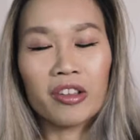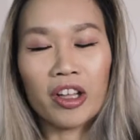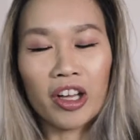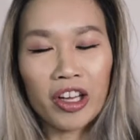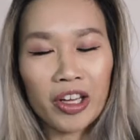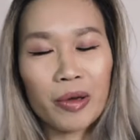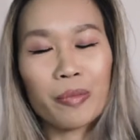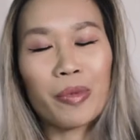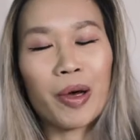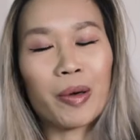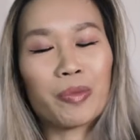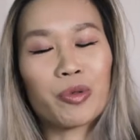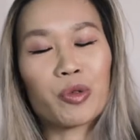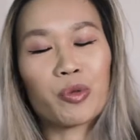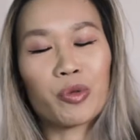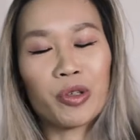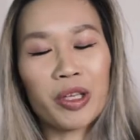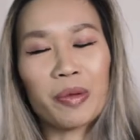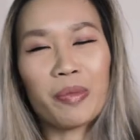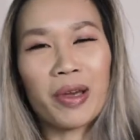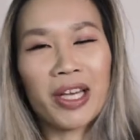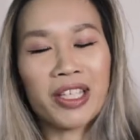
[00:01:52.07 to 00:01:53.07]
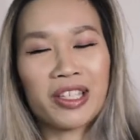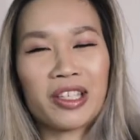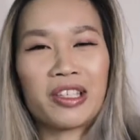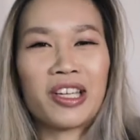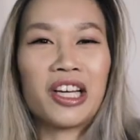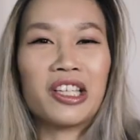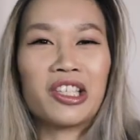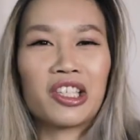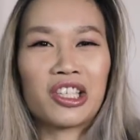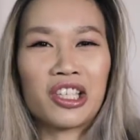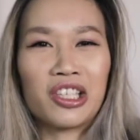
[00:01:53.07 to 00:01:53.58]
Lollipop's Pops really pays
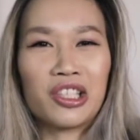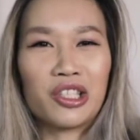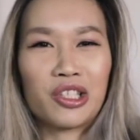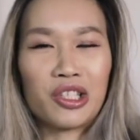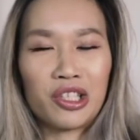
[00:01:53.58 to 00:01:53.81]
attention